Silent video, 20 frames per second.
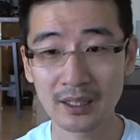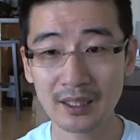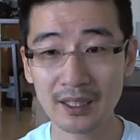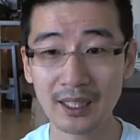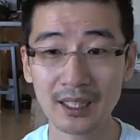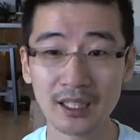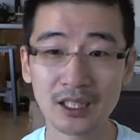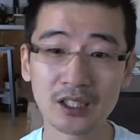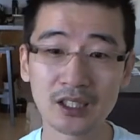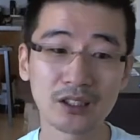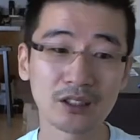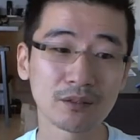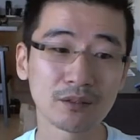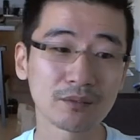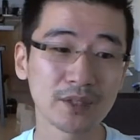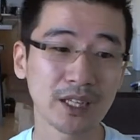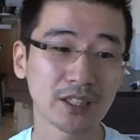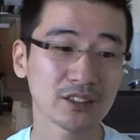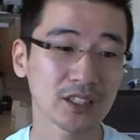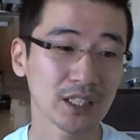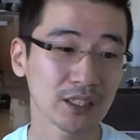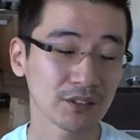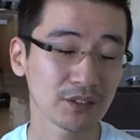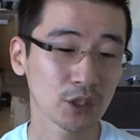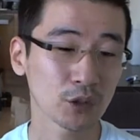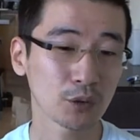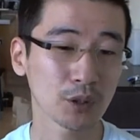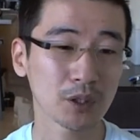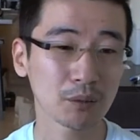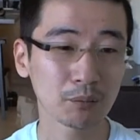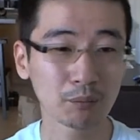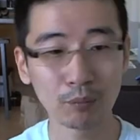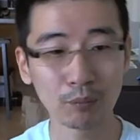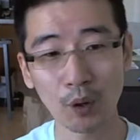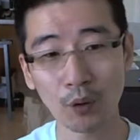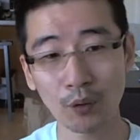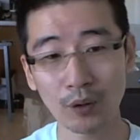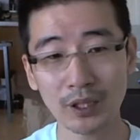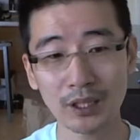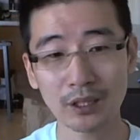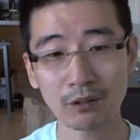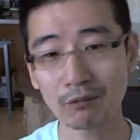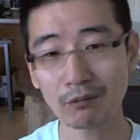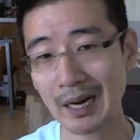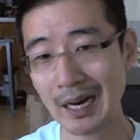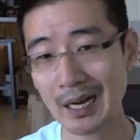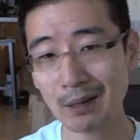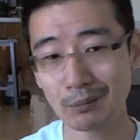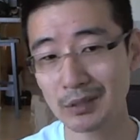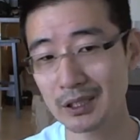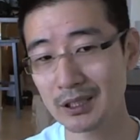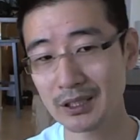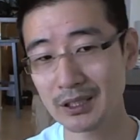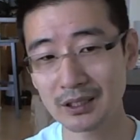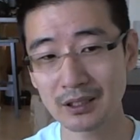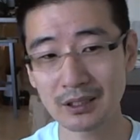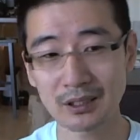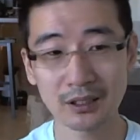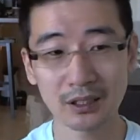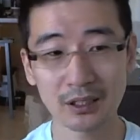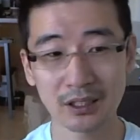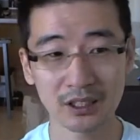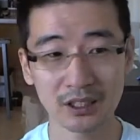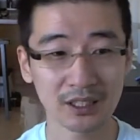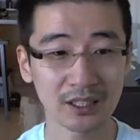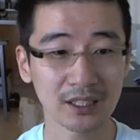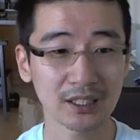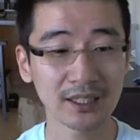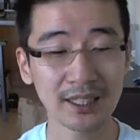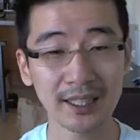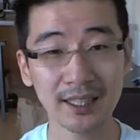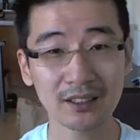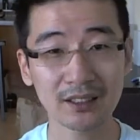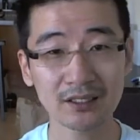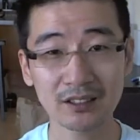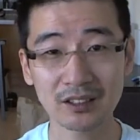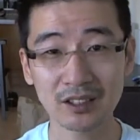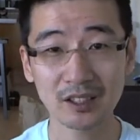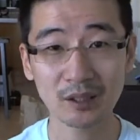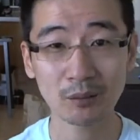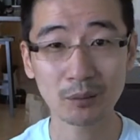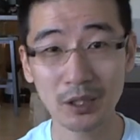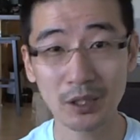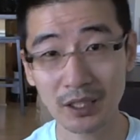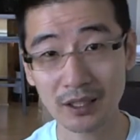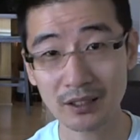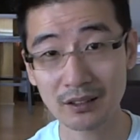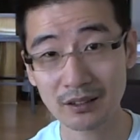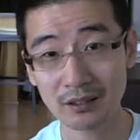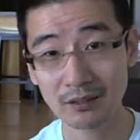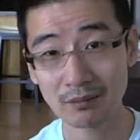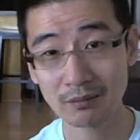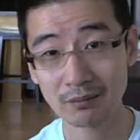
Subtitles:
anywho, that was kind of a quick, boring, rambling geekcast here, but